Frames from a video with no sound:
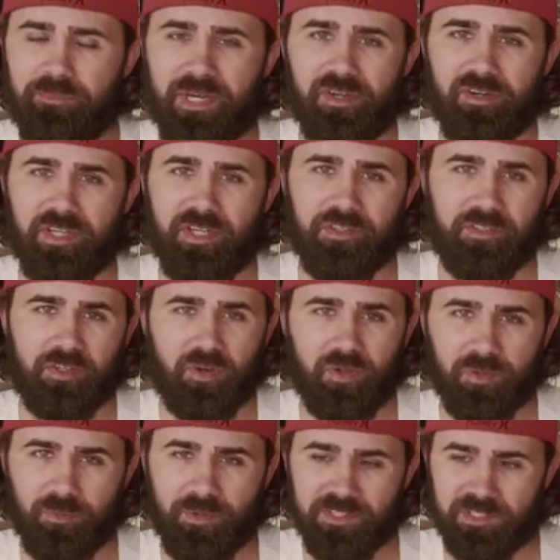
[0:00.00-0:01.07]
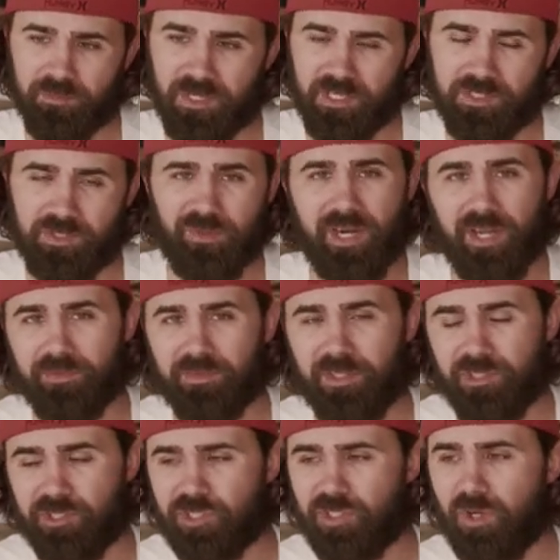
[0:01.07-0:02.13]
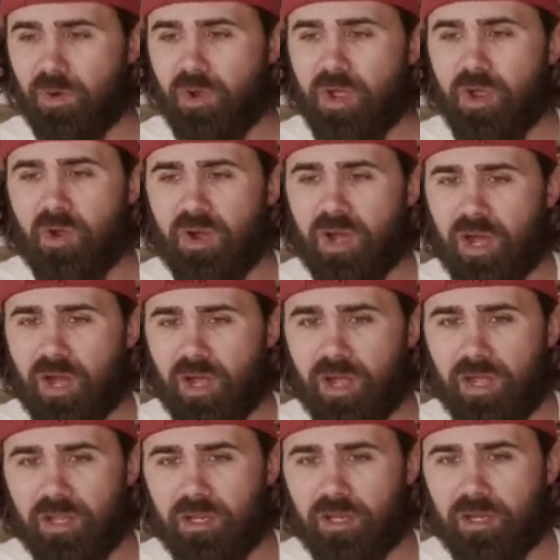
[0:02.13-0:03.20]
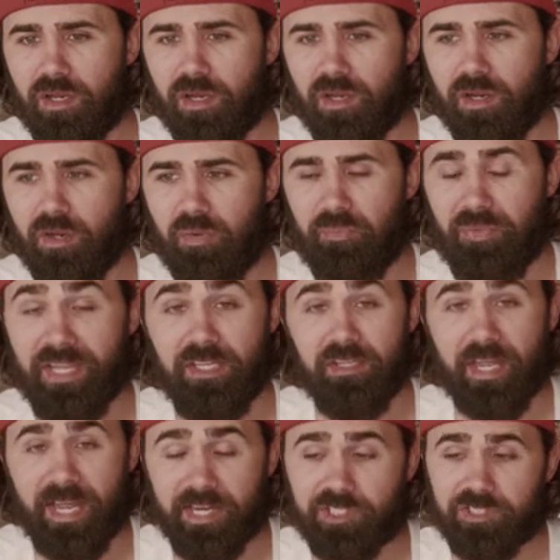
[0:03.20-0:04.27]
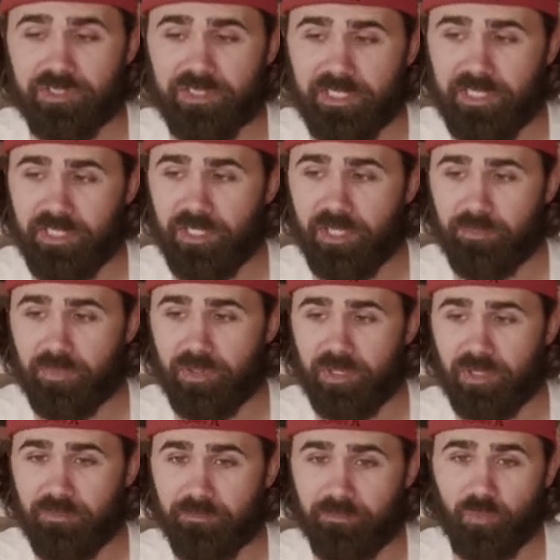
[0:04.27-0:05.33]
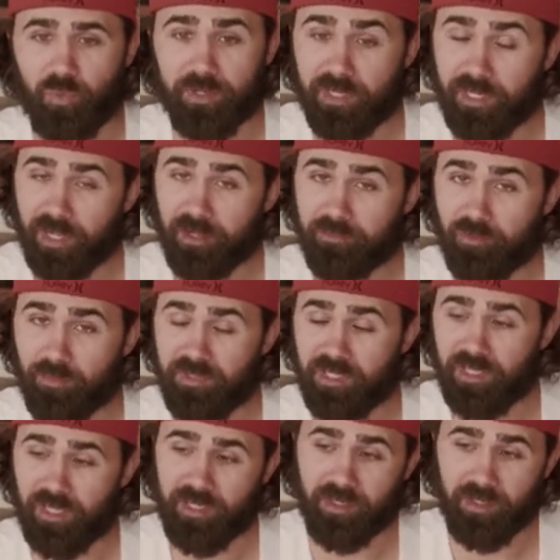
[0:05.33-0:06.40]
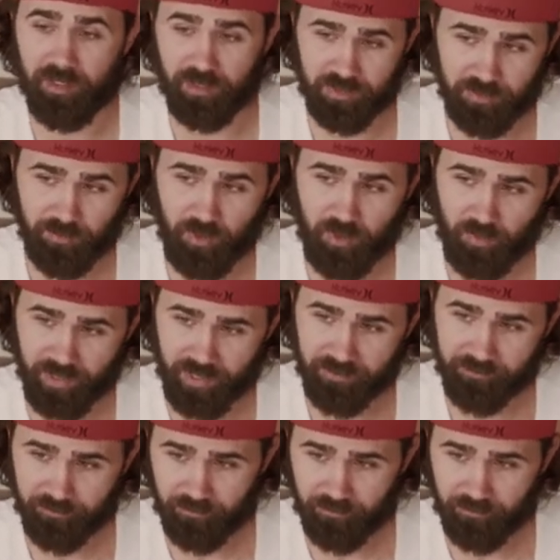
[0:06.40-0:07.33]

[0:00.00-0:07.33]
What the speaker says: buried under all the resumes that are out there. So Bait actually ended up working out for me in a small way.